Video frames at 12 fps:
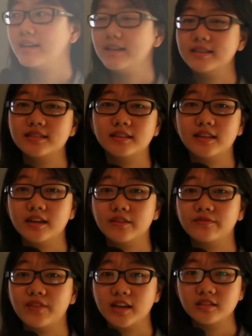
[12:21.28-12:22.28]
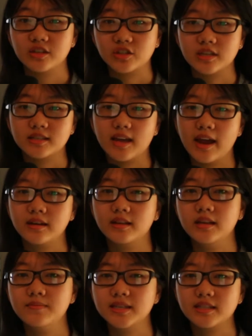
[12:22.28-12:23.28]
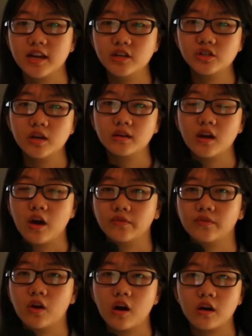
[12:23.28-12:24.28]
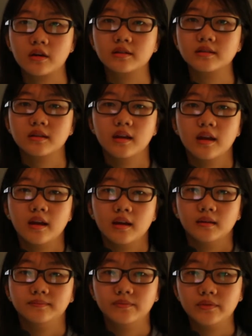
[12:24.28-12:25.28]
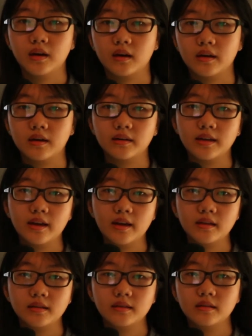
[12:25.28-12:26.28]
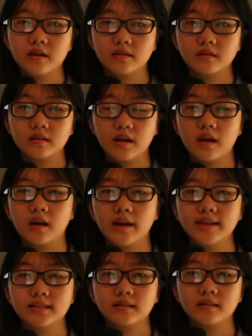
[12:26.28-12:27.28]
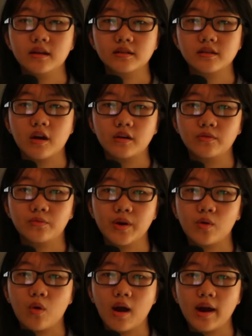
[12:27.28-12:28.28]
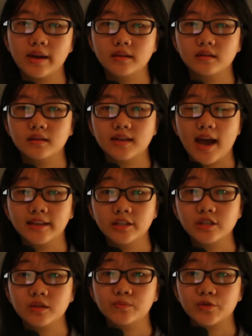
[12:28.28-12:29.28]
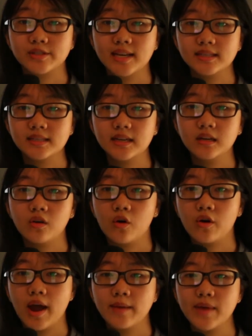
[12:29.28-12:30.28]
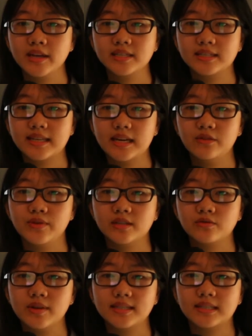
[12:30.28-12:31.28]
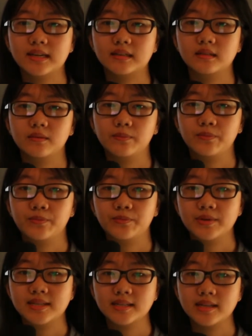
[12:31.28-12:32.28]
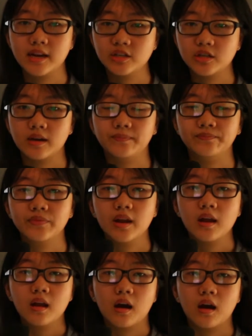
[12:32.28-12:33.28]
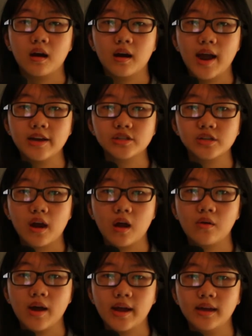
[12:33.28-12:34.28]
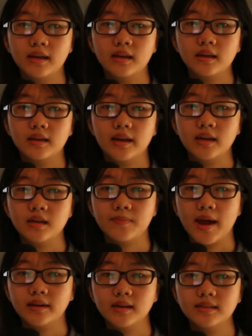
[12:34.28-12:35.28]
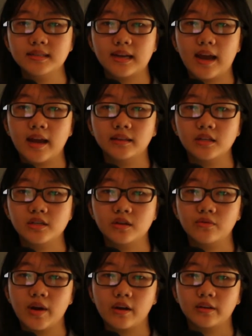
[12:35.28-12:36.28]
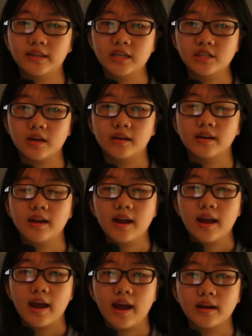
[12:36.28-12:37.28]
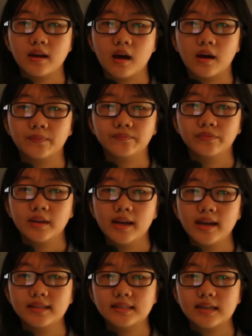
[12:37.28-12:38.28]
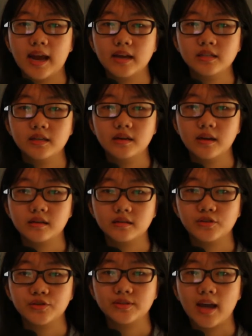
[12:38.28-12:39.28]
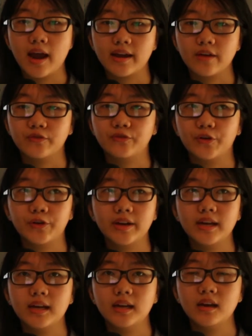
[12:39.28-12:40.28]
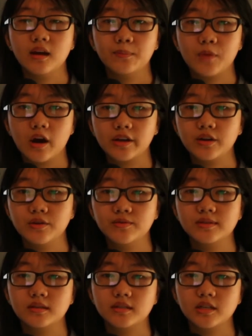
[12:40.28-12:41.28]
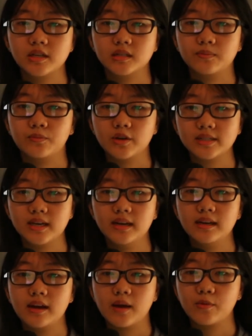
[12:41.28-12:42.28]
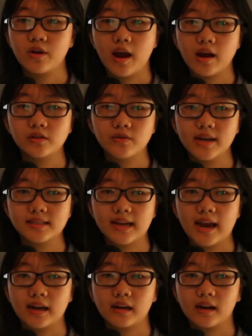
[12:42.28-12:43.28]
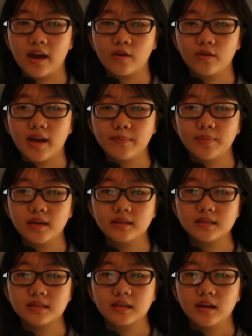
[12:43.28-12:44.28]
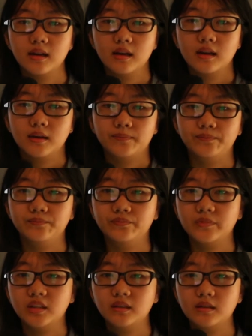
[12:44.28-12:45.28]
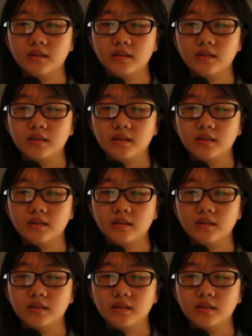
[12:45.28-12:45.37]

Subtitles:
is the advantages and the limitation of CARs. It does not require antigen processing or MHC restricted presentation. HLA independent antigen recognition, and it's engineered to target 40 molecules such as protein, carbohydrate, and glycolipids. The